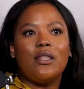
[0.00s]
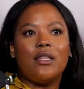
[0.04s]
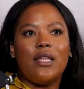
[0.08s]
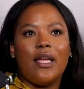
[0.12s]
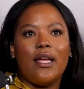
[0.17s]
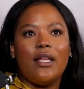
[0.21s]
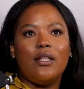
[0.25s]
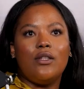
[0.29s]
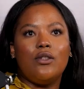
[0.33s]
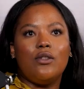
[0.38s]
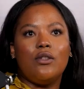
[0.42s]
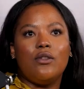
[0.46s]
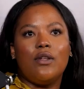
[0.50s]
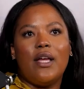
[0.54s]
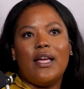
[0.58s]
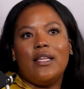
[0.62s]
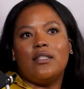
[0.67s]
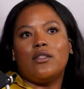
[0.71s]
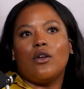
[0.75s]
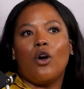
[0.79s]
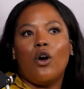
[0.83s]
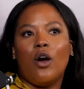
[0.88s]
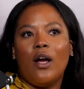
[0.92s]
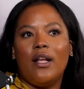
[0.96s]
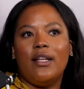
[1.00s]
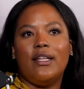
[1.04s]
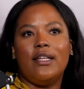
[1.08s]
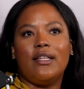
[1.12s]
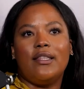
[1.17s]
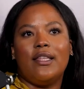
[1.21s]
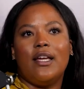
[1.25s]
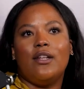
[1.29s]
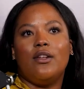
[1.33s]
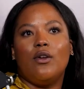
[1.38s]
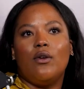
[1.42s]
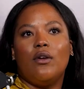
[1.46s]
then as a colleague
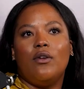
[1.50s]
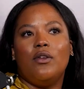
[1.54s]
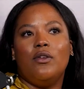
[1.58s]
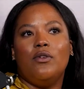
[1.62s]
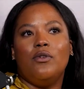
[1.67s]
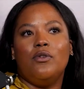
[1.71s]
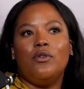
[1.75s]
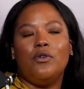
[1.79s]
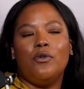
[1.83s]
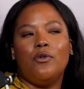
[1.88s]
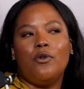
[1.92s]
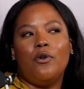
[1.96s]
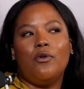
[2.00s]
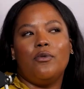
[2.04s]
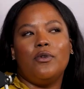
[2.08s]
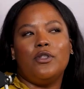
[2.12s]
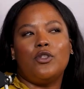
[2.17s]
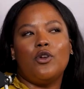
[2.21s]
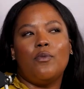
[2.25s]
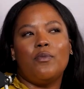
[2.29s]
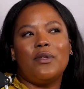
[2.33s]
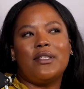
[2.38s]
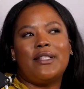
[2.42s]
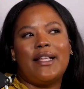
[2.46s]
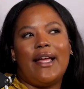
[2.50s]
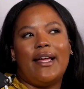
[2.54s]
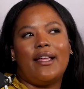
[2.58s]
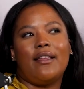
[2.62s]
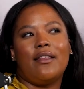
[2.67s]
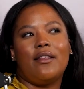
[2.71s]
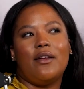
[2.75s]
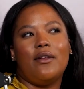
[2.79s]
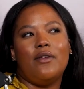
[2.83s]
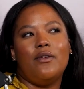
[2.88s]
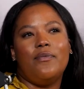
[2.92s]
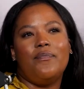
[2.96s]
that, it's almost
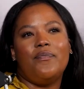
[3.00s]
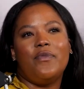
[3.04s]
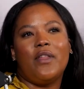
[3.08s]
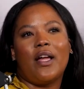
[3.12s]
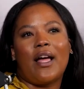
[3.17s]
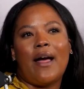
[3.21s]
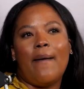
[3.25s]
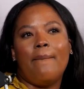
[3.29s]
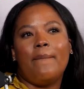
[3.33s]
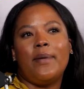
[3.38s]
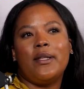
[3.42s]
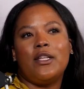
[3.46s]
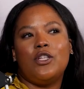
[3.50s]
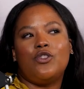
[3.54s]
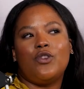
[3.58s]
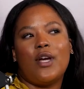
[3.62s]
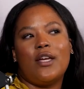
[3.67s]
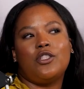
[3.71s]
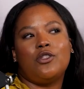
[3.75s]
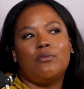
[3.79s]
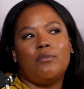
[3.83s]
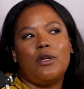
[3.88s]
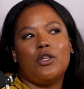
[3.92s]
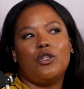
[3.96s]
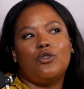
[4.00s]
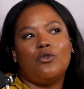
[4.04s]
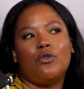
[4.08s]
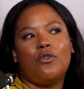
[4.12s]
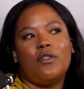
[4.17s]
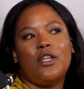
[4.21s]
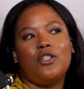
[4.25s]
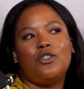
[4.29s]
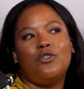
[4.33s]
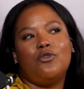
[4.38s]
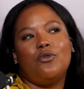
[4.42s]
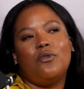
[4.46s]
like the company tries to make sure
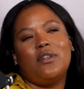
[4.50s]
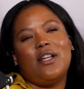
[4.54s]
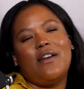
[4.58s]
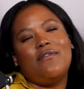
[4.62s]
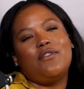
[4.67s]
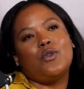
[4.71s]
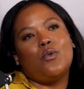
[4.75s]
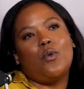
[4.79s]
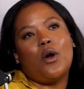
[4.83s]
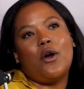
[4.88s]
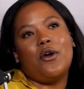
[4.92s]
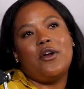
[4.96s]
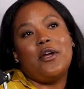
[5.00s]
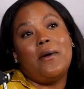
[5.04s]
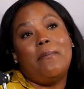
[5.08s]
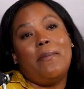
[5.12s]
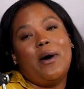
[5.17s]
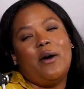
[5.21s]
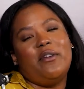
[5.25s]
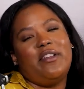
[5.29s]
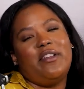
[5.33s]
that you don't have to worry about